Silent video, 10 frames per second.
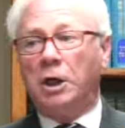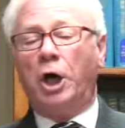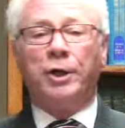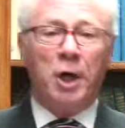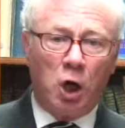
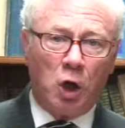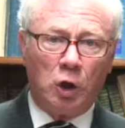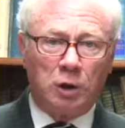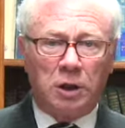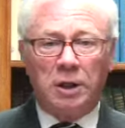
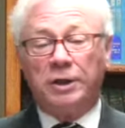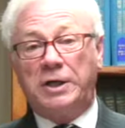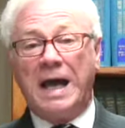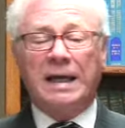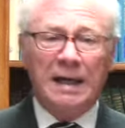annulled,
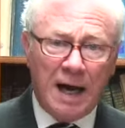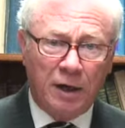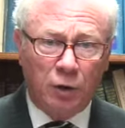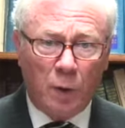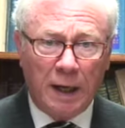taken out
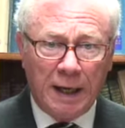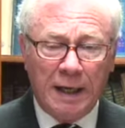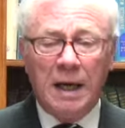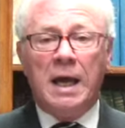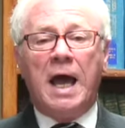of the
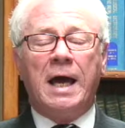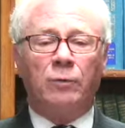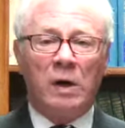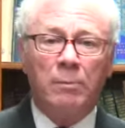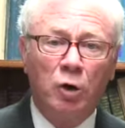way, and
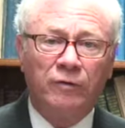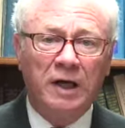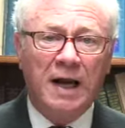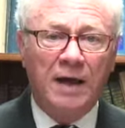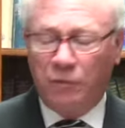removed
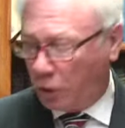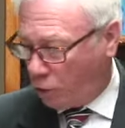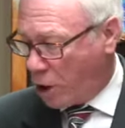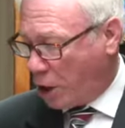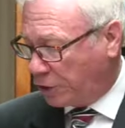it at the
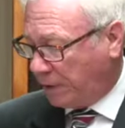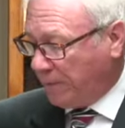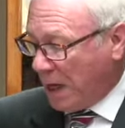cross,